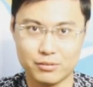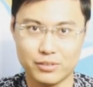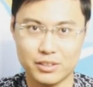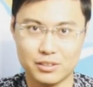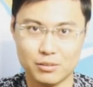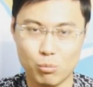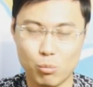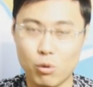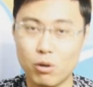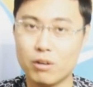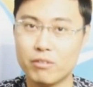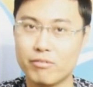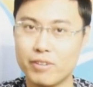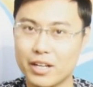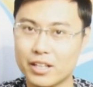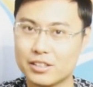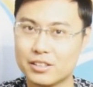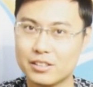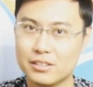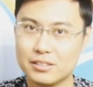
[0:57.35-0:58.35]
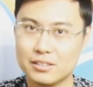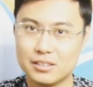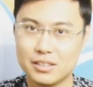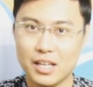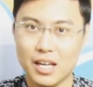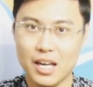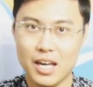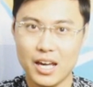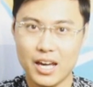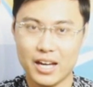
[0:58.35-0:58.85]
with more functions
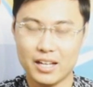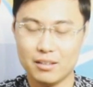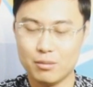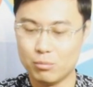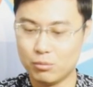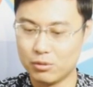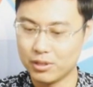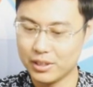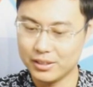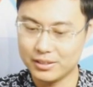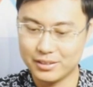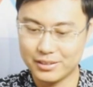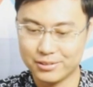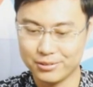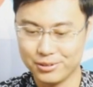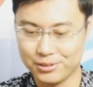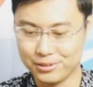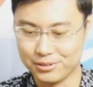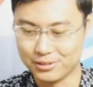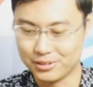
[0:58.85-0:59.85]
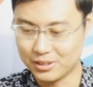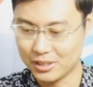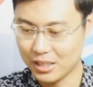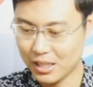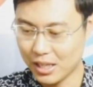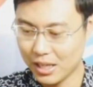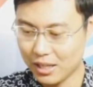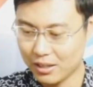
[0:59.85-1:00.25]
and more easy to use.